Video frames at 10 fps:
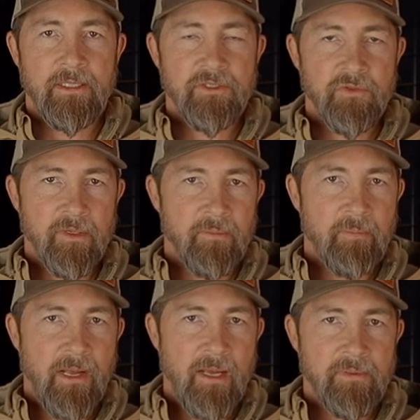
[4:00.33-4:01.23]

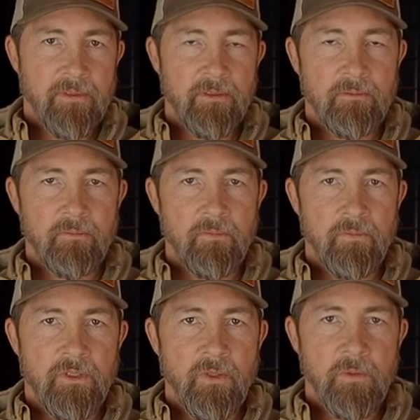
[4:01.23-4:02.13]
extremely popular,
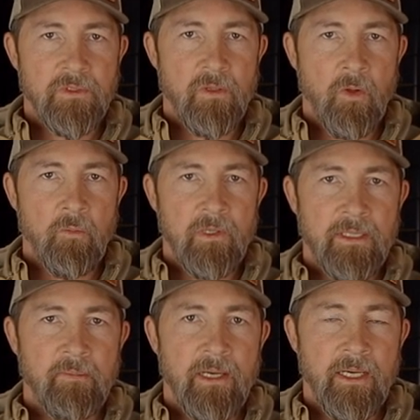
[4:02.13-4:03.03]
used
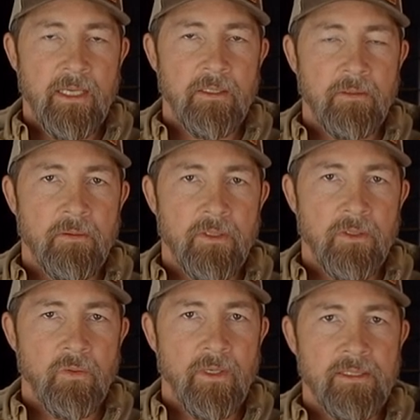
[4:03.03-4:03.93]
globally by
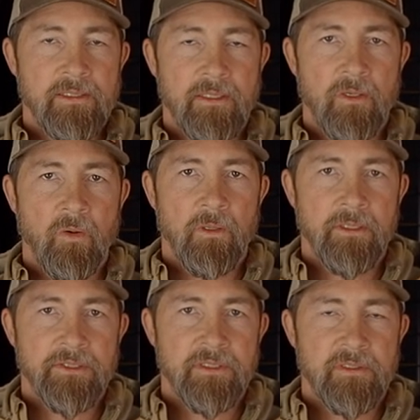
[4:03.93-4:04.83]
US and
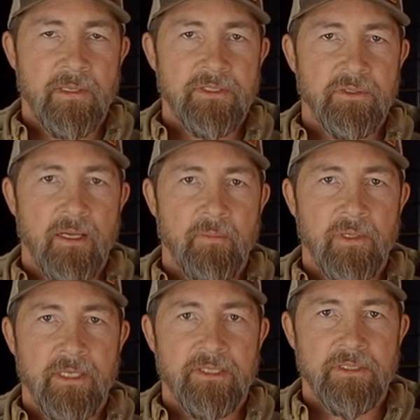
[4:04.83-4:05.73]
Coalition Special
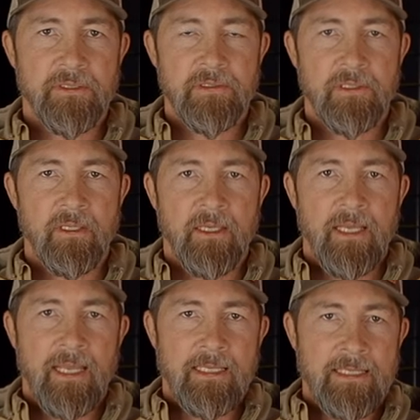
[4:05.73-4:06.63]
Operations,
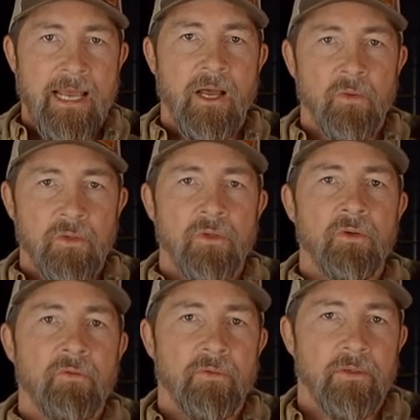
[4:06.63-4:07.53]
and now
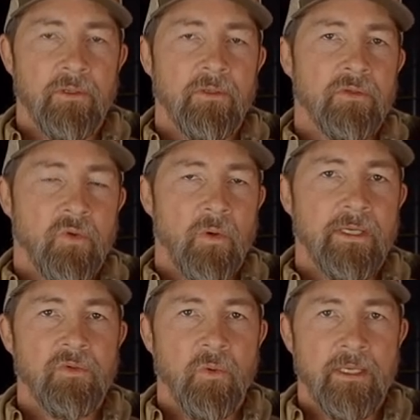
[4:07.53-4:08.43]
new for
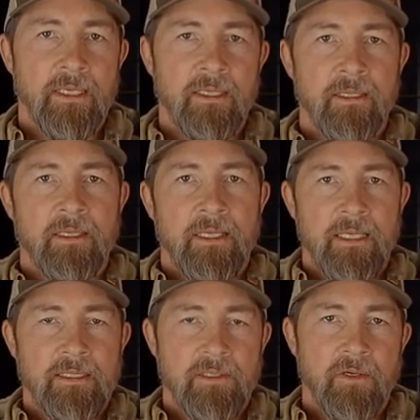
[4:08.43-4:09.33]
2020
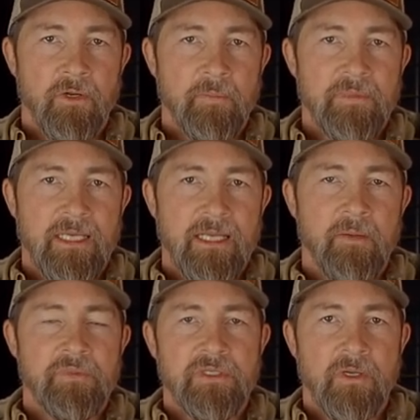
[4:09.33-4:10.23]
is the Kryptek
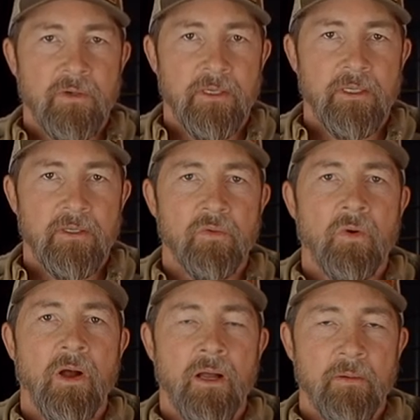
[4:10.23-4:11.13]
Obskura
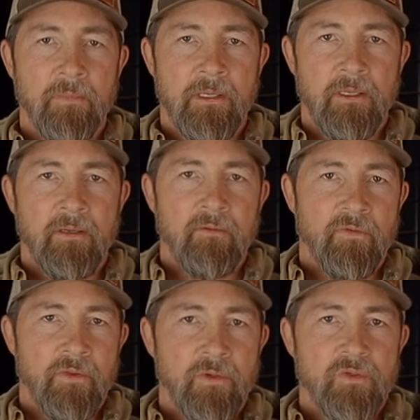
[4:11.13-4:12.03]
Grom
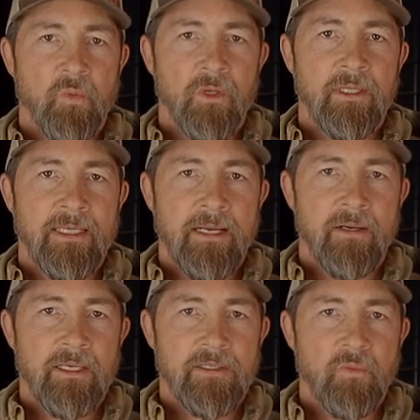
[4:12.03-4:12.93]
for those woodland
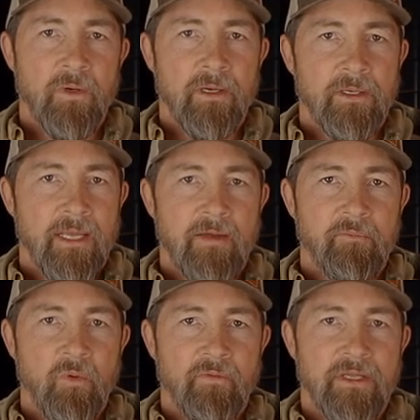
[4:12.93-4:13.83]
areas where you
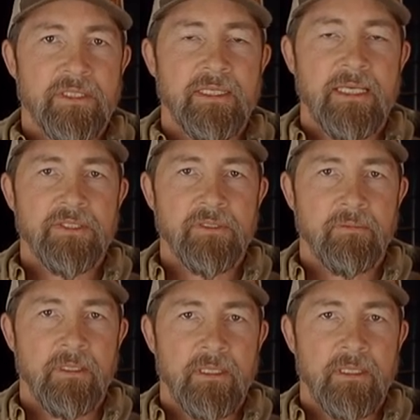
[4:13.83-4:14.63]
have more vegetation.